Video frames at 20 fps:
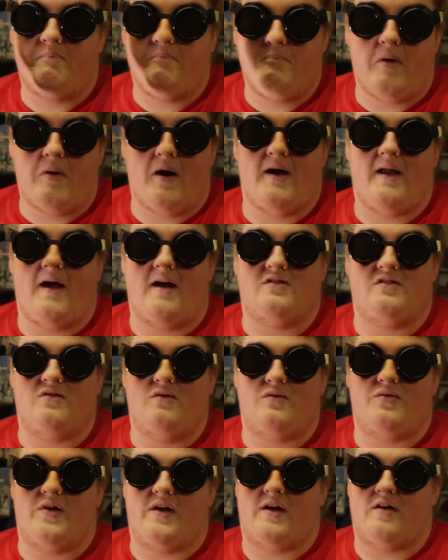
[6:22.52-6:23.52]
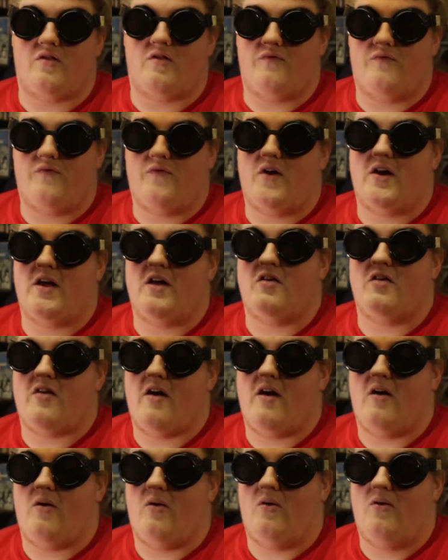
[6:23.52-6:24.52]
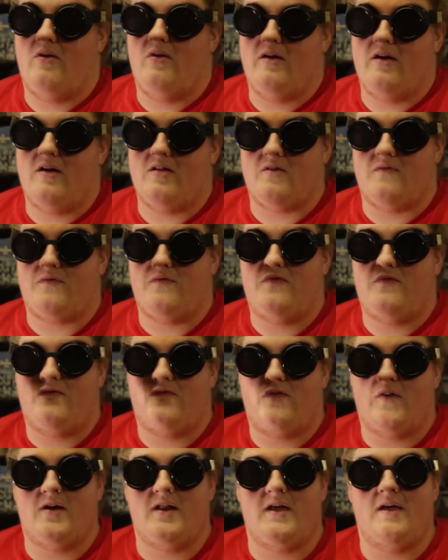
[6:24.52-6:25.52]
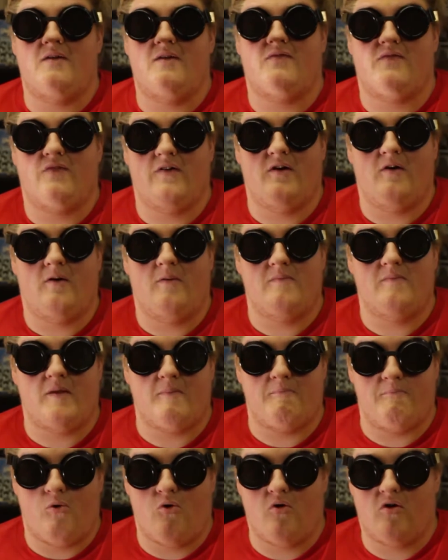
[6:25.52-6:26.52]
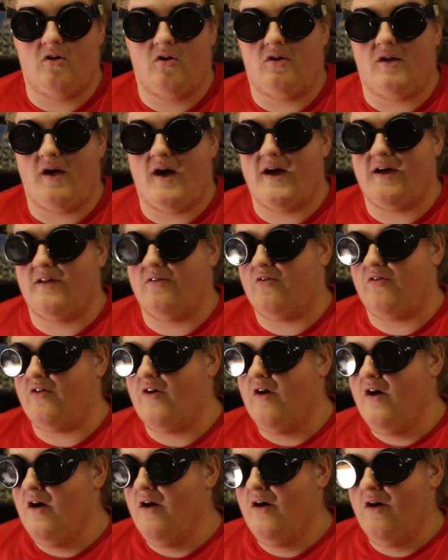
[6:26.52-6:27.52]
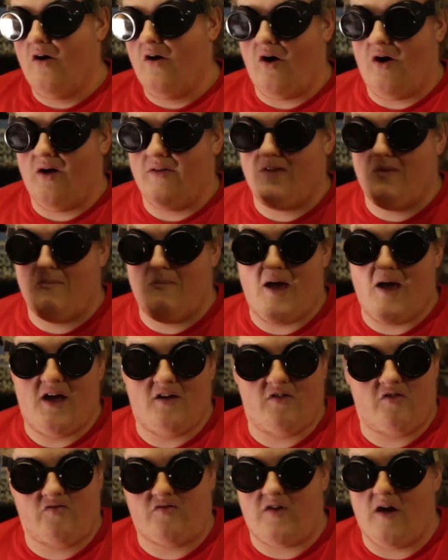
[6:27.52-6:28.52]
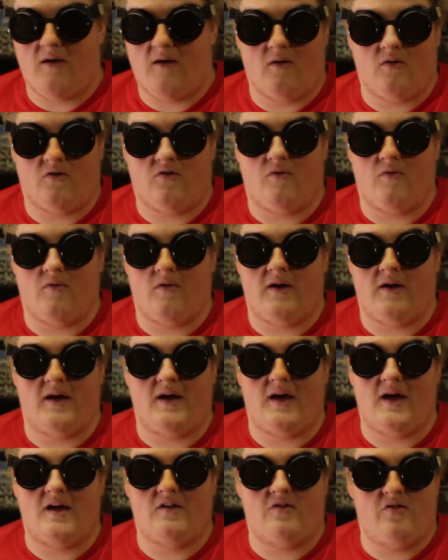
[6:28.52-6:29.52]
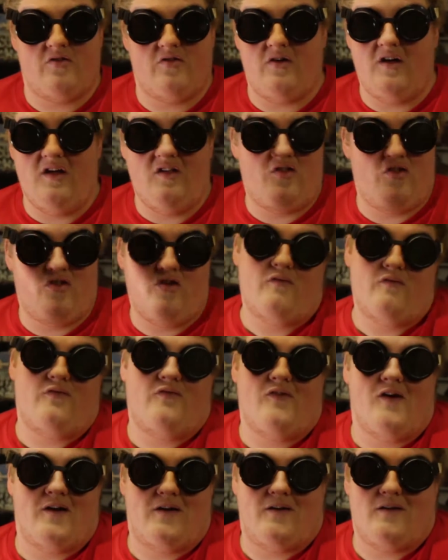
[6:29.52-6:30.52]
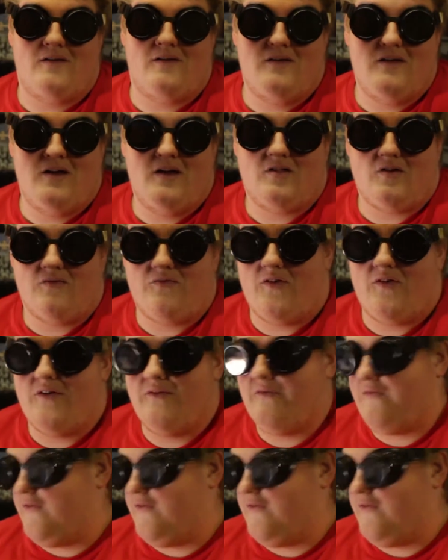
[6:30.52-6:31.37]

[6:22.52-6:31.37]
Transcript: but I do think it's funny as hell. It's a funny film that borderlines on the mass territory. It's it's so fun. It's a fun